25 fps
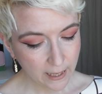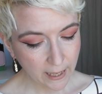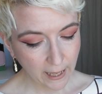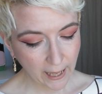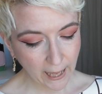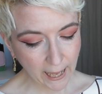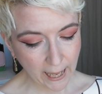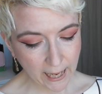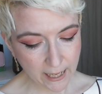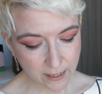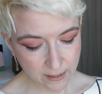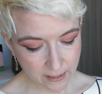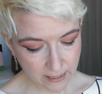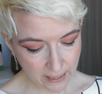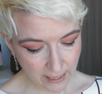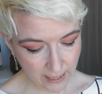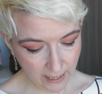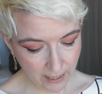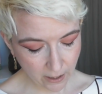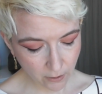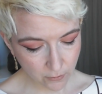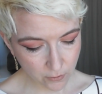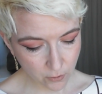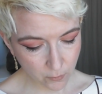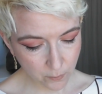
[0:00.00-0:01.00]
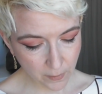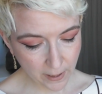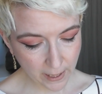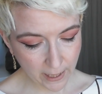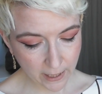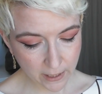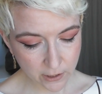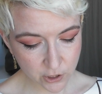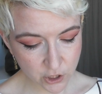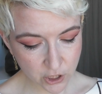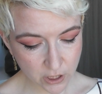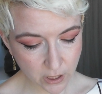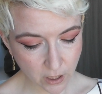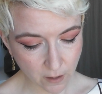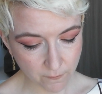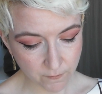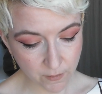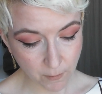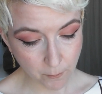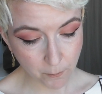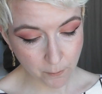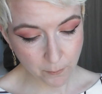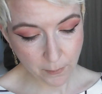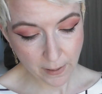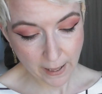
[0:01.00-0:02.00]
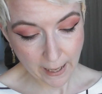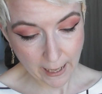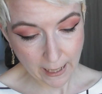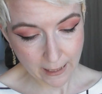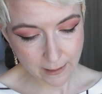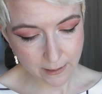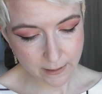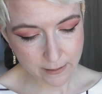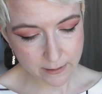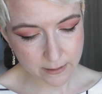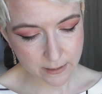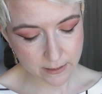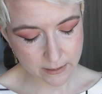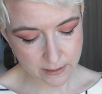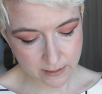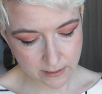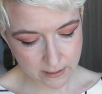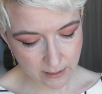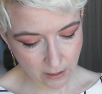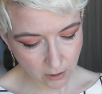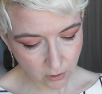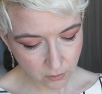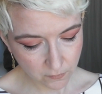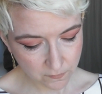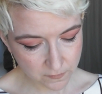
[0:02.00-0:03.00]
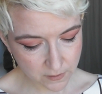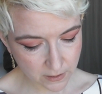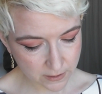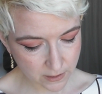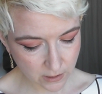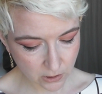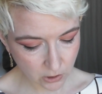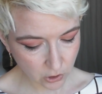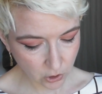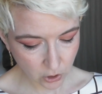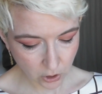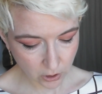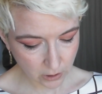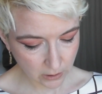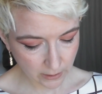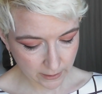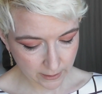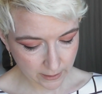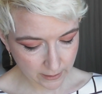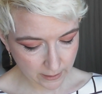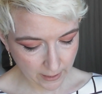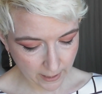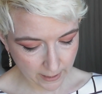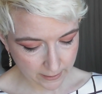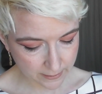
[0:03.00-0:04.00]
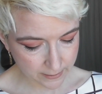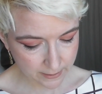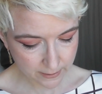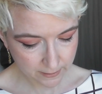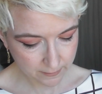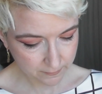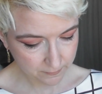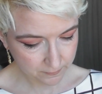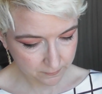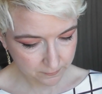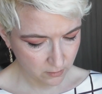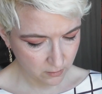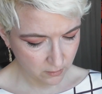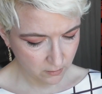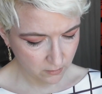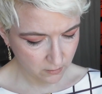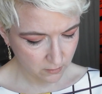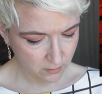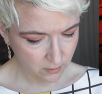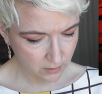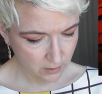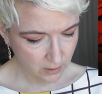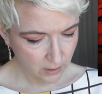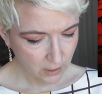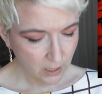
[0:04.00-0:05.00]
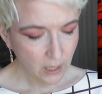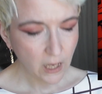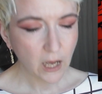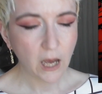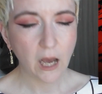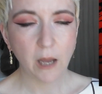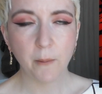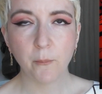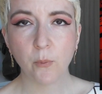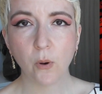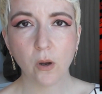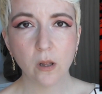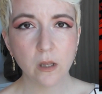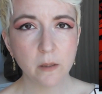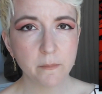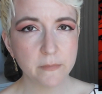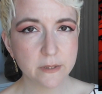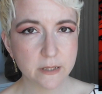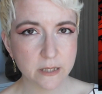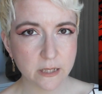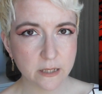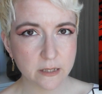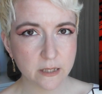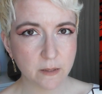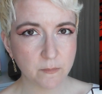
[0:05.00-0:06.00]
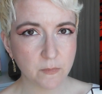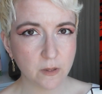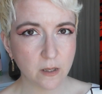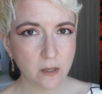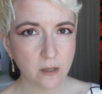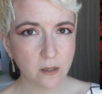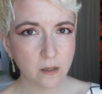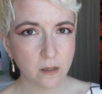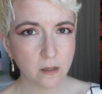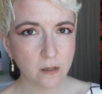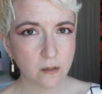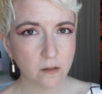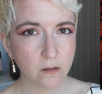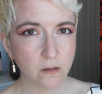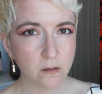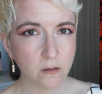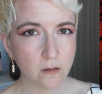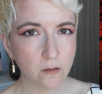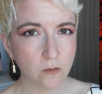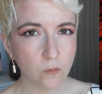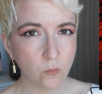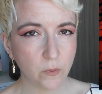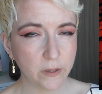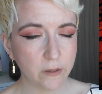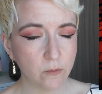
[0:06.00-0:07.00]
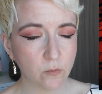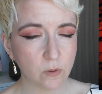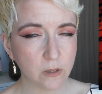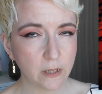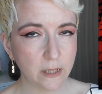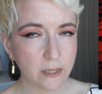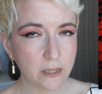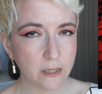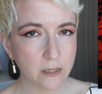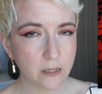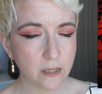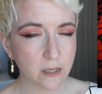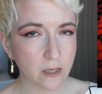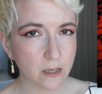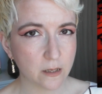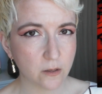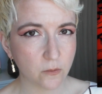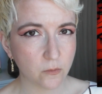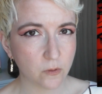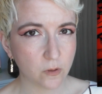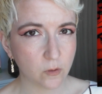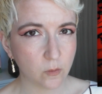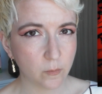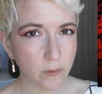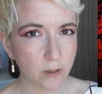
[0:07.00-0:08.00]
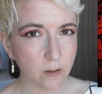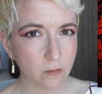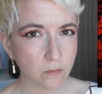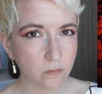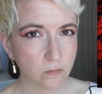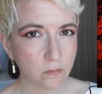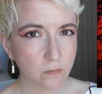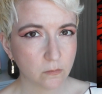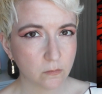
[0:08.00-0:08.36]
And the outer packaging of the palette itself doesn't look like that. I'm probably missing something weed related that I don't know about.